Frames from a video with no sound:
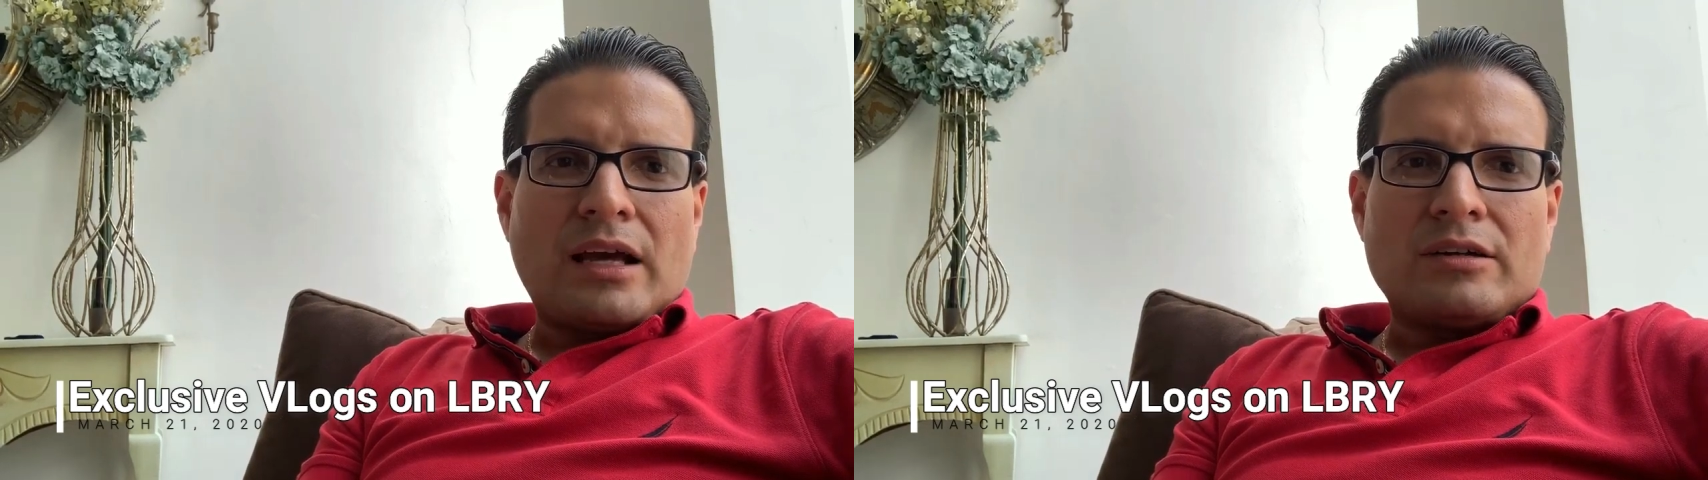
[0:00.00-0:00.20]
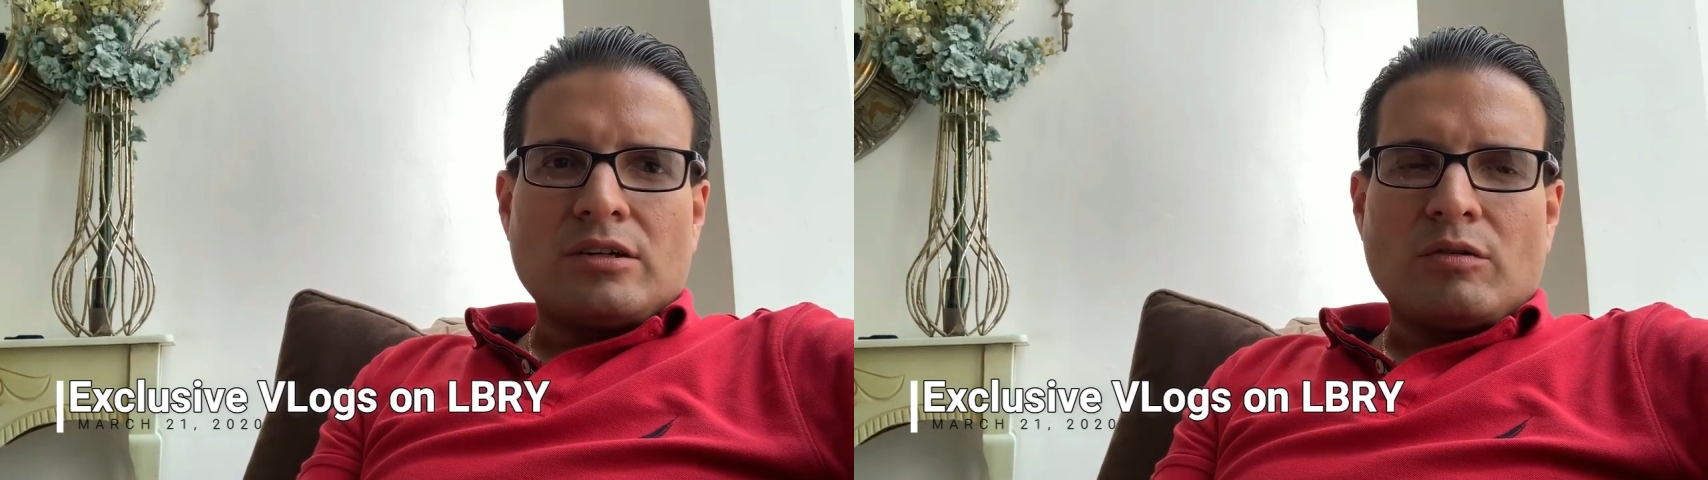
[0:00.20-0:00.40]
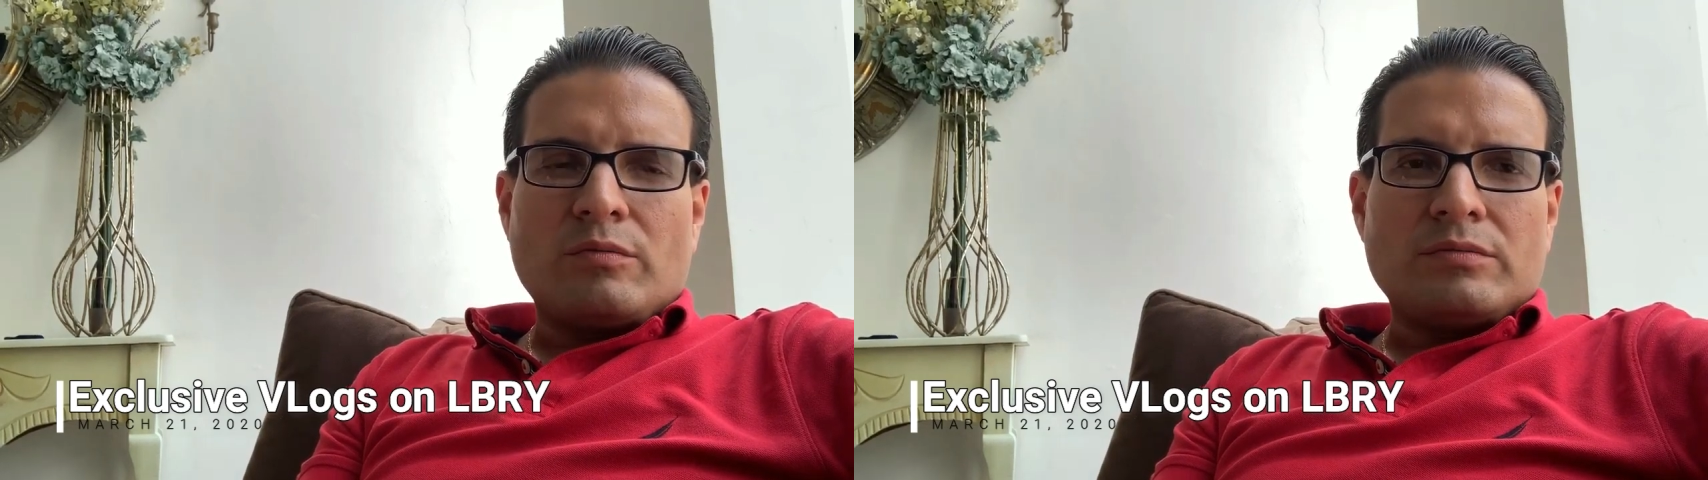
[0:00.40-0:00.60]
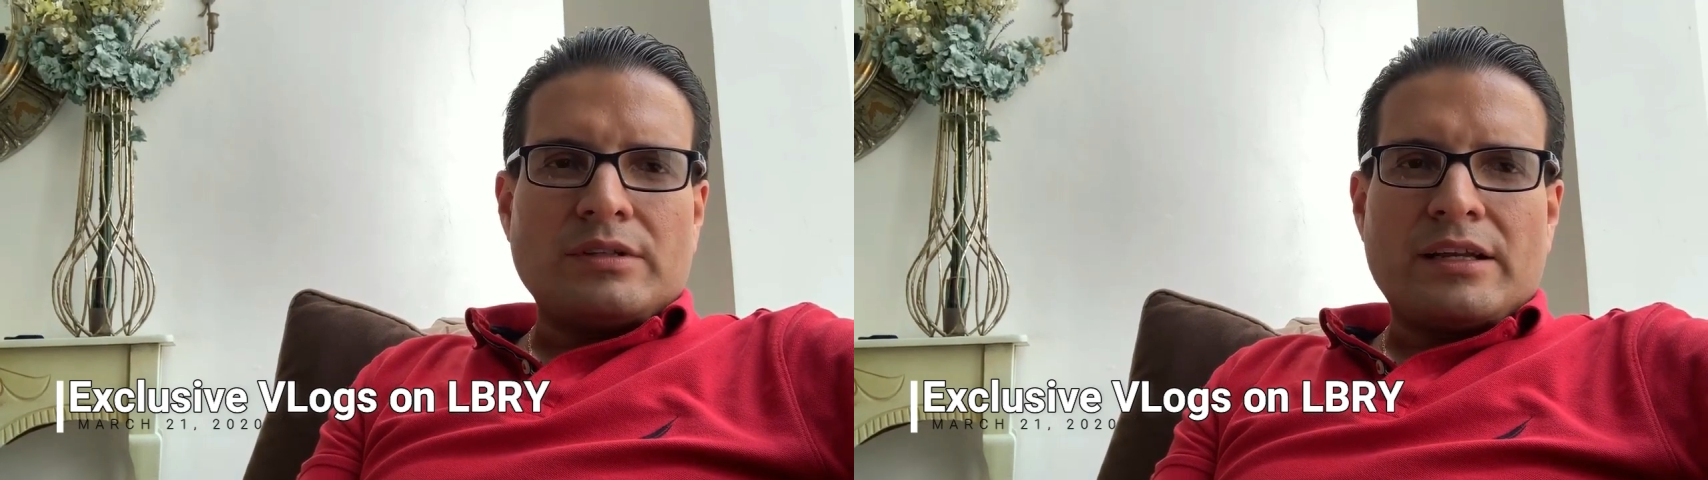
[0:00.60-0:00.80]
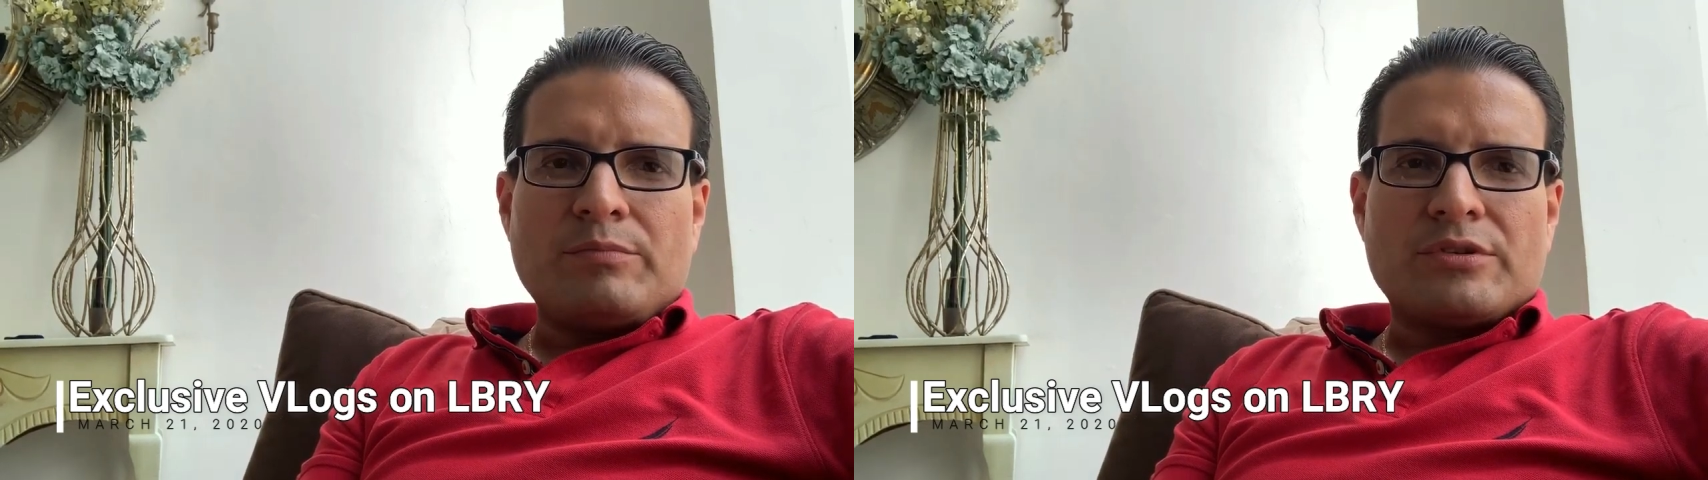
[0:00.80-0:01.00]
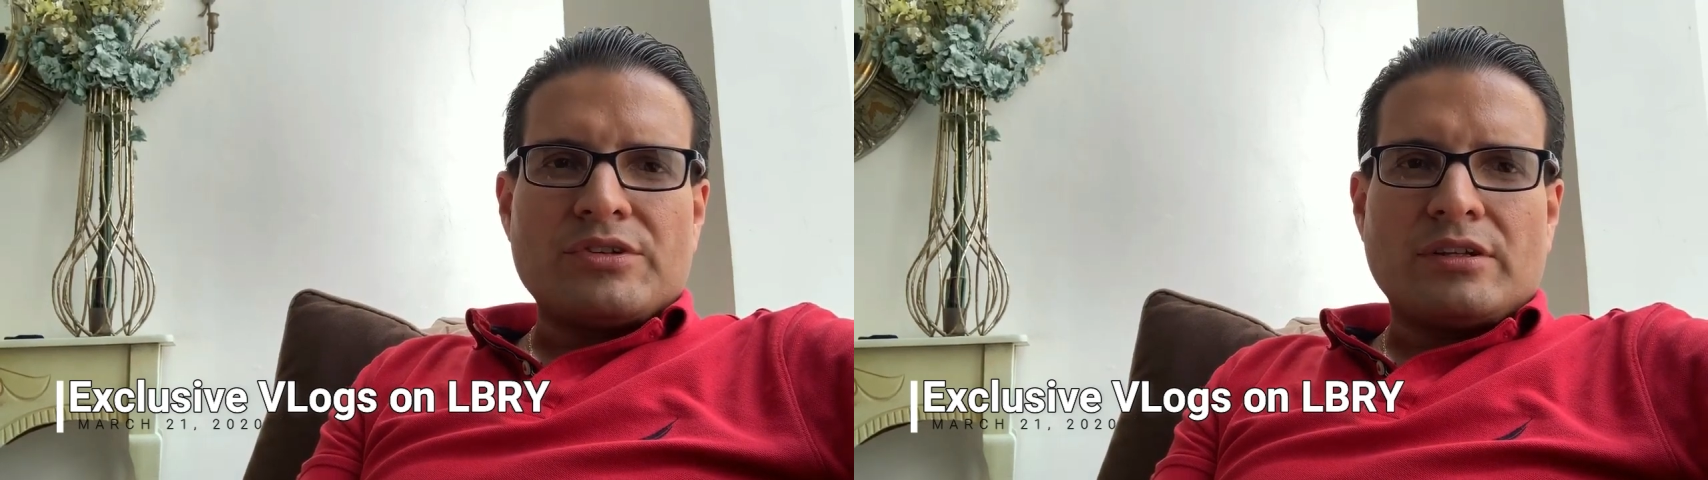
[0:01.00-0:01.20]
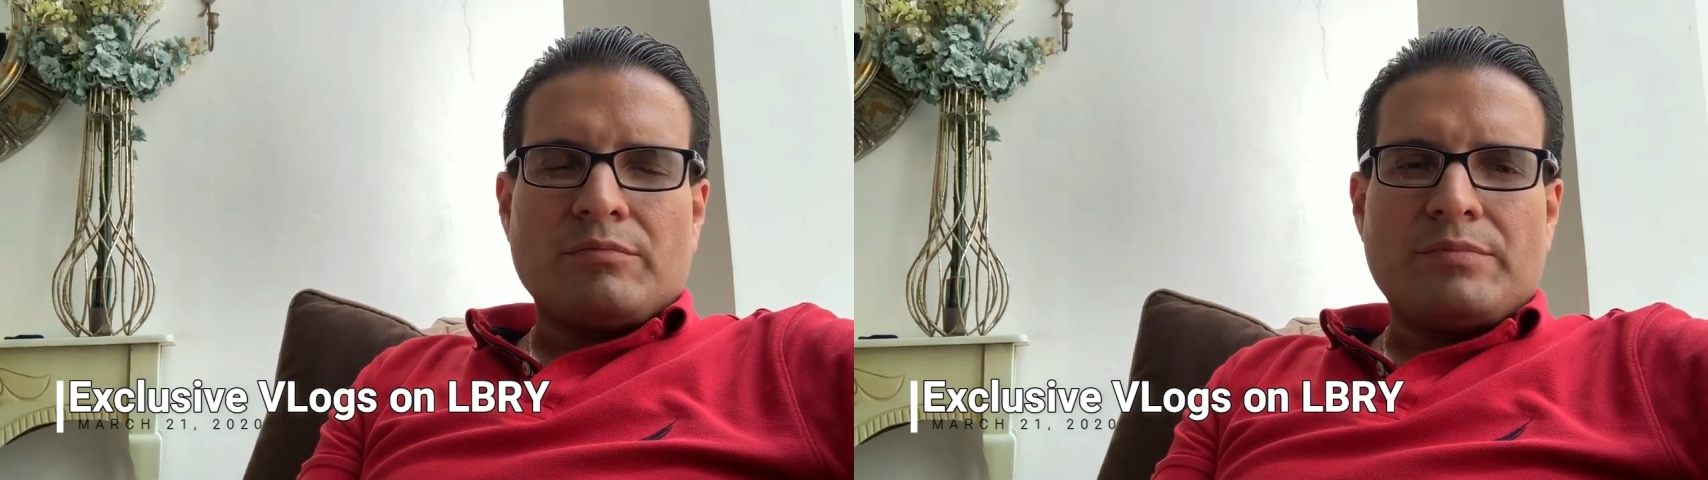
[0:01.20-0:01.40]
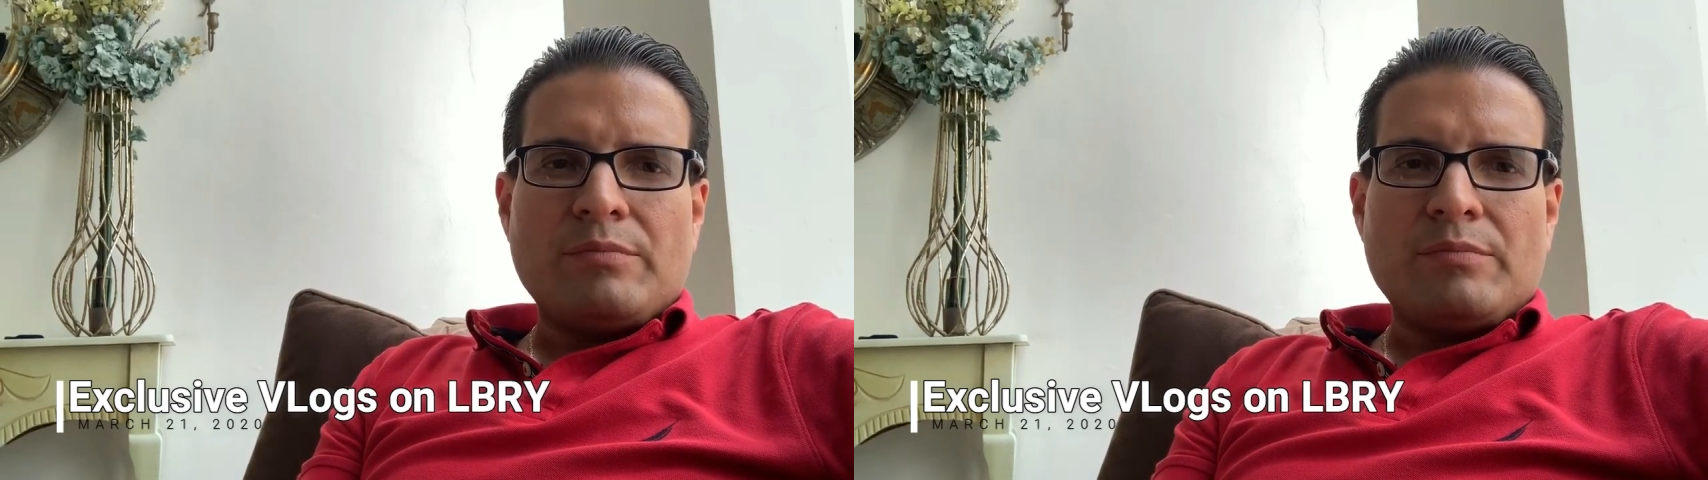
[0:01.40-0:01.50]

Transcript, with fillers: don't know, 90% of